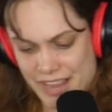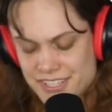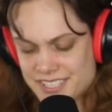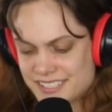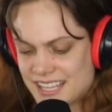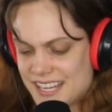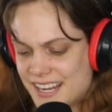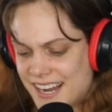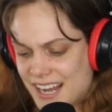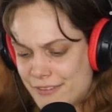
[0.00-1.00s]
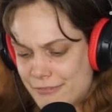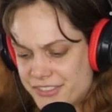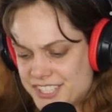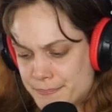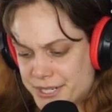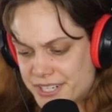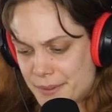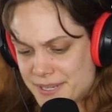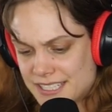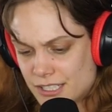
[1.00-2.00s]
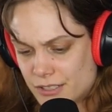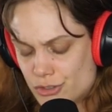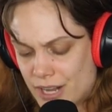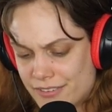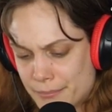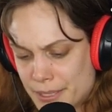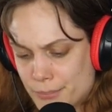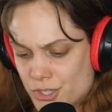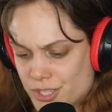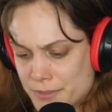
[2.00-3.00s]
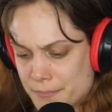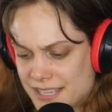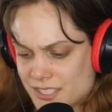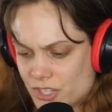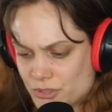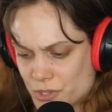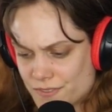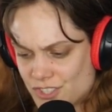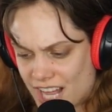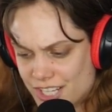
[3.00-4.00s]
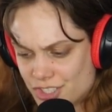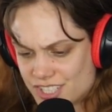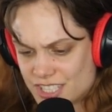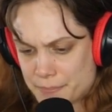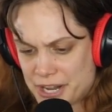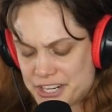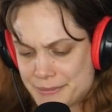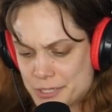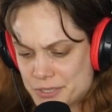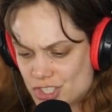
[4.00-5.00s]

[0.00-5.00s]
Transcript: Ever since that night, I felt the spirit of Emmett Till driving me, pushing me past all sorts of challenges, inspiring me to